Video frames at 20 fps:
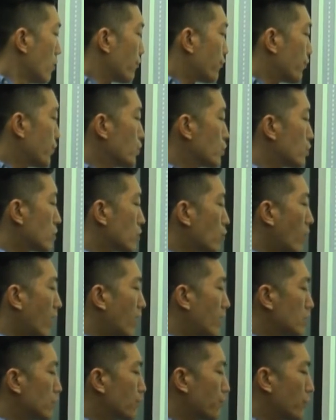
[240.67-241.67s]
fewer
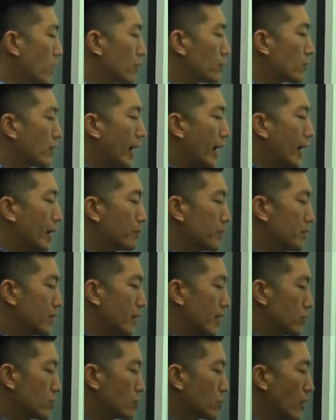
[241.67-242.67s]
wildflower
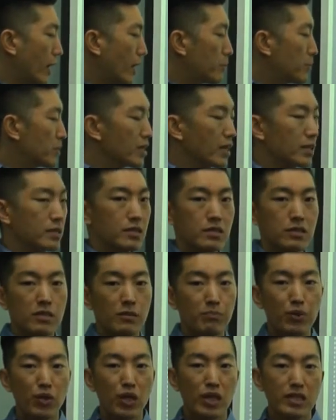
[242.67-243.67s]
habitats. So habitats is
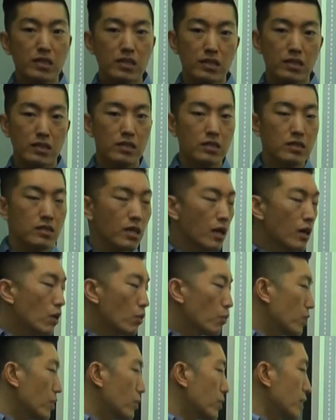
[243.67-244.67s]
the places
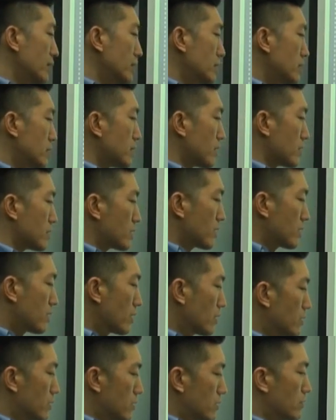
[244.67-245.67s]
where the insects
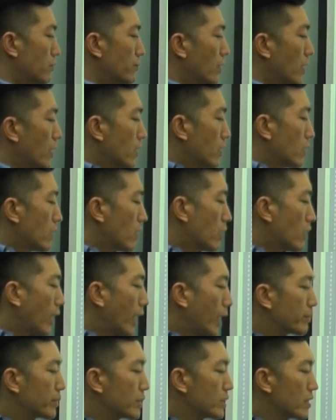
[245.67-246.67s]
can live.
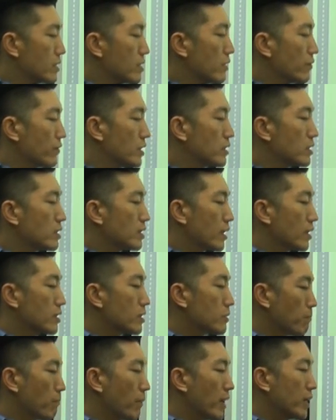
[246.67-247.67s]
Habitats of
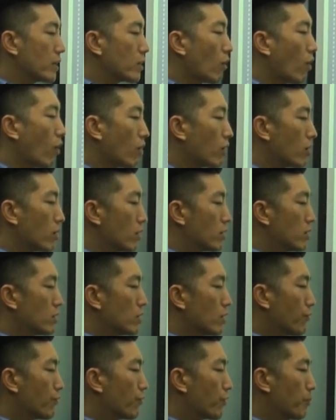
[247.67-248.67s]
insects make it
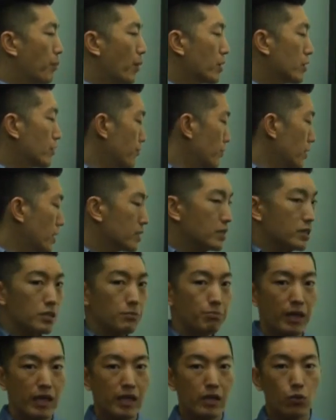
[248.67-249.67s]
hard for butterflies
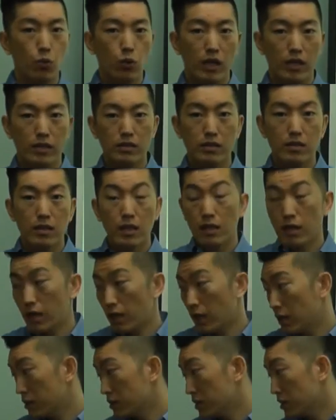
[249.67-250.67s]
to make what?
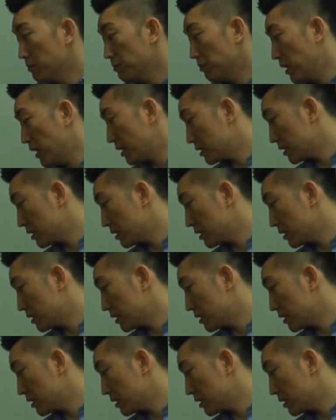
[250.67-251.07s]
To make